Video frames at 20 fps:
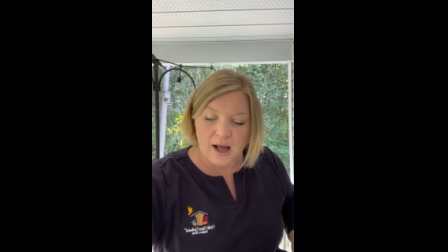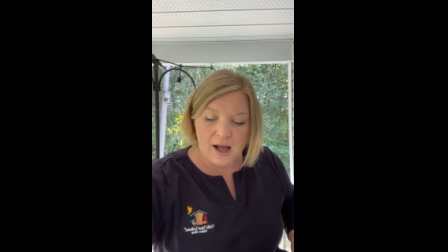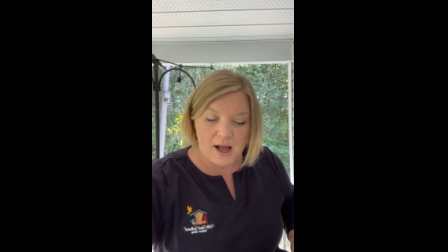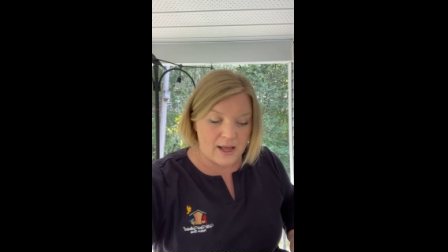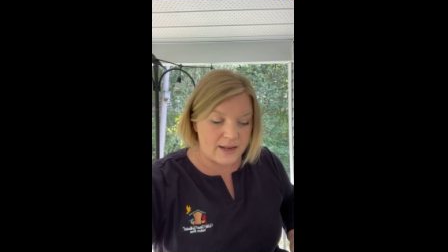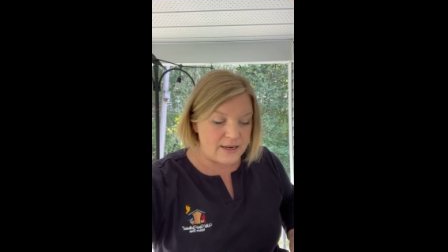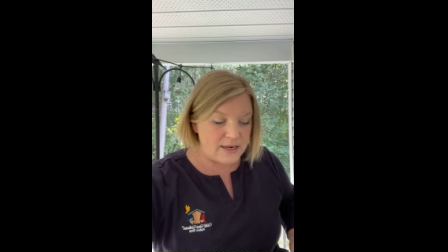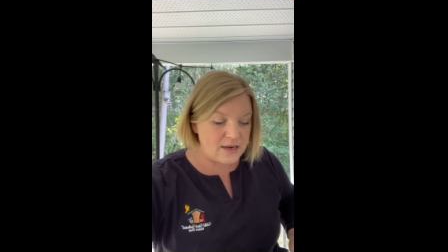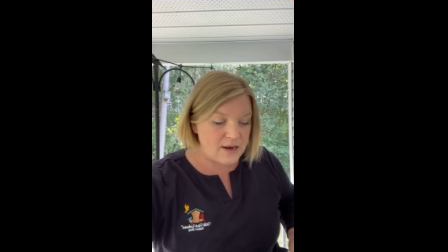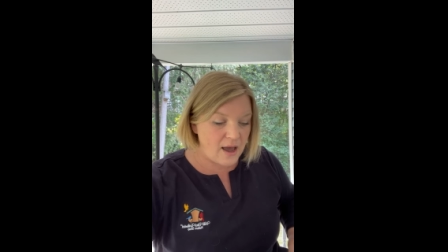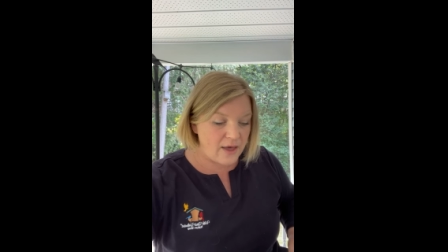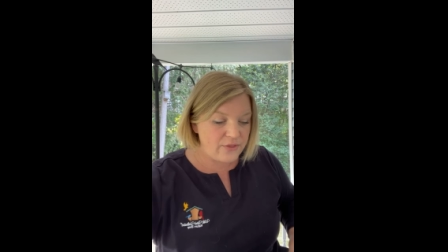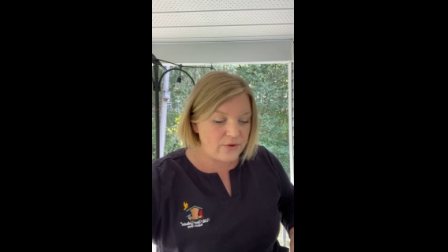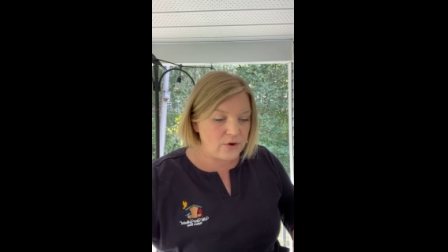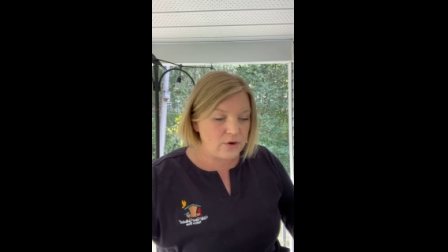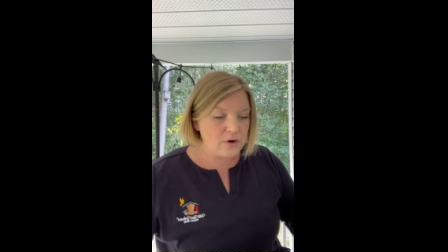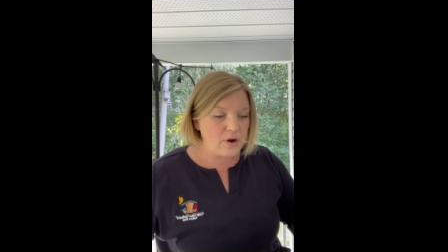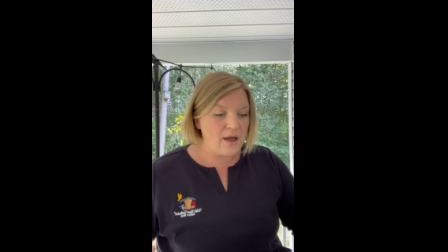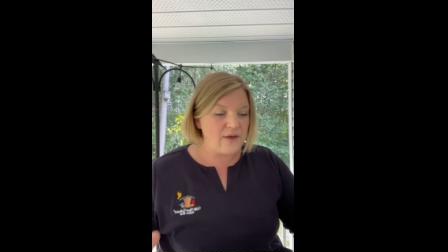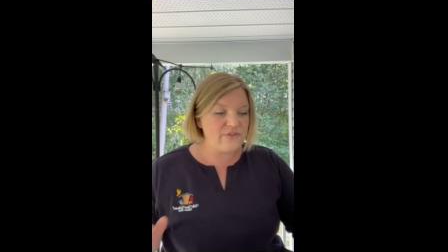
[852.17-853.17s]

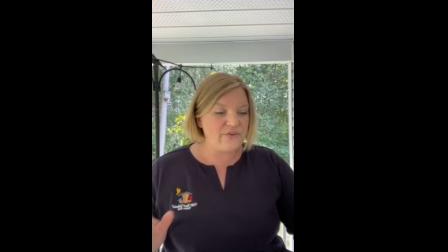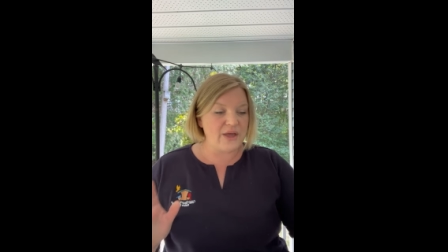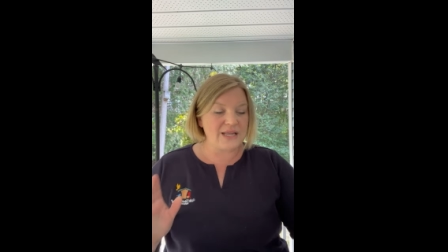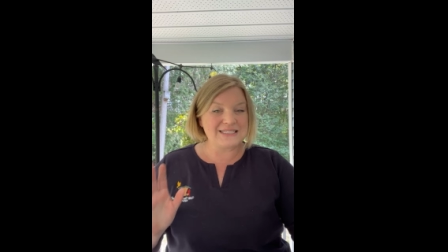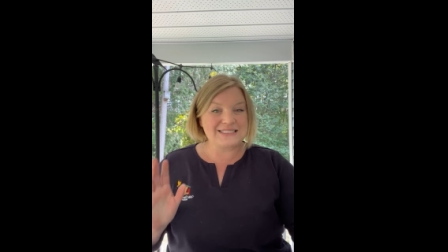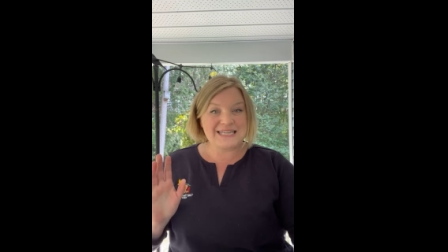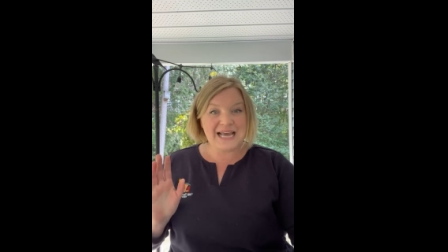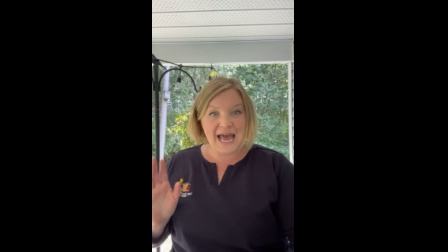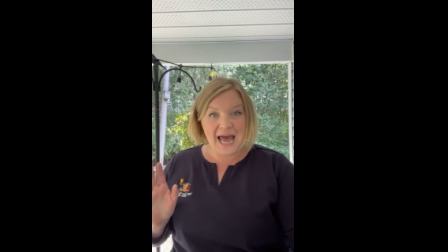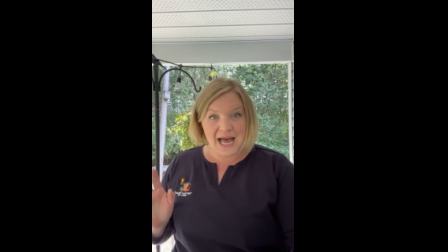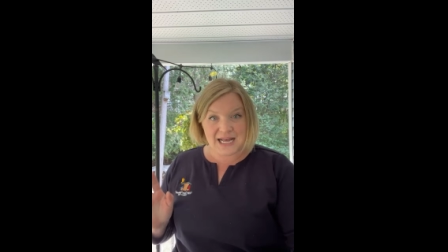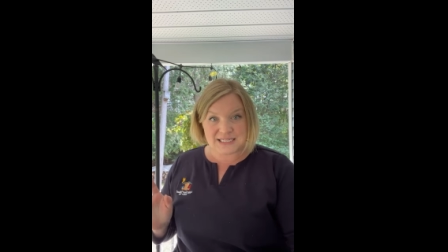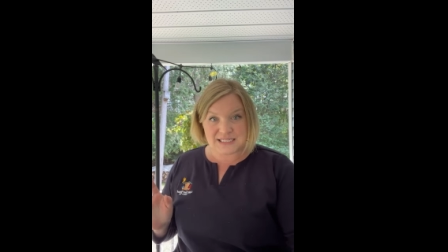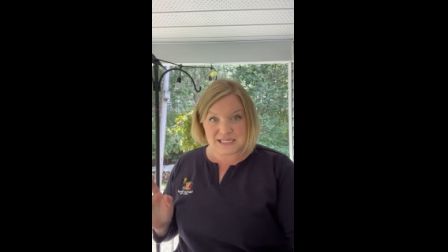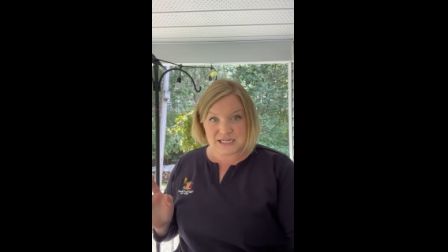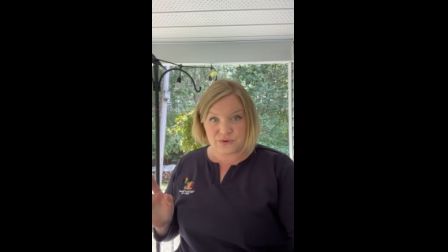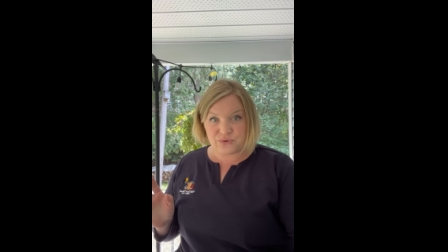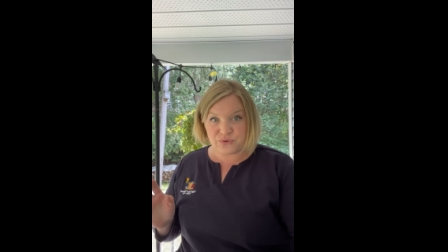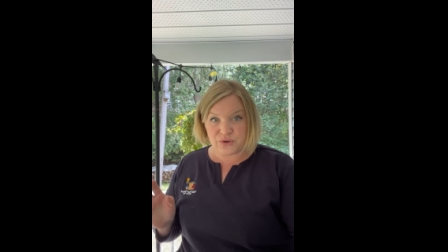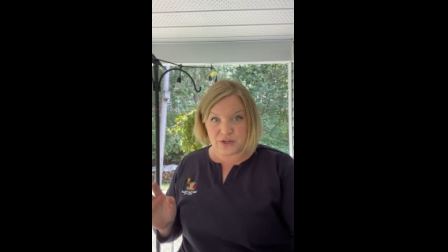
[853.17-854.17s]
Another
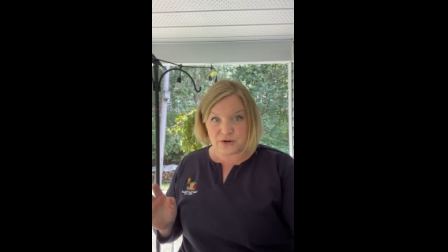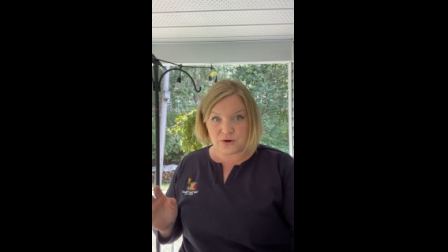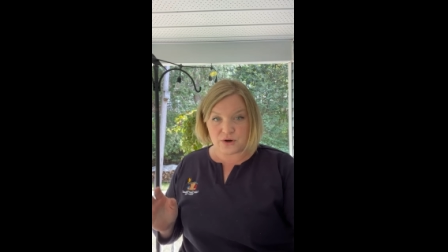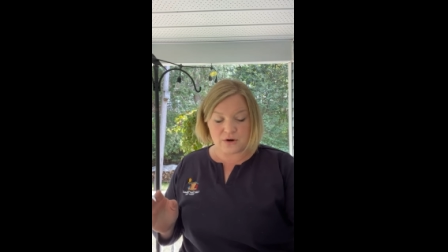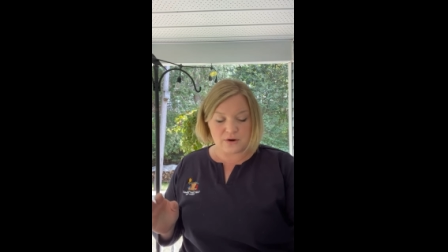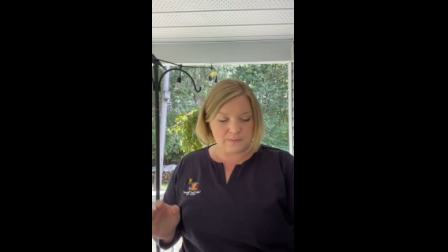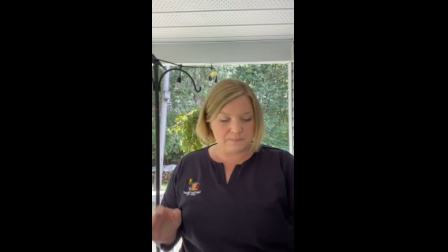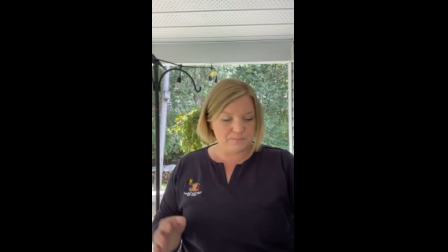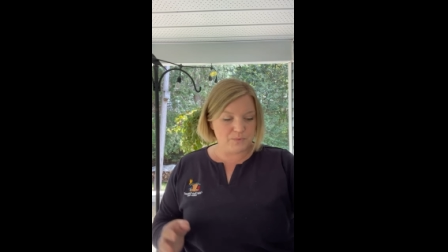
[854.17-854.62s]
fantastic feeder,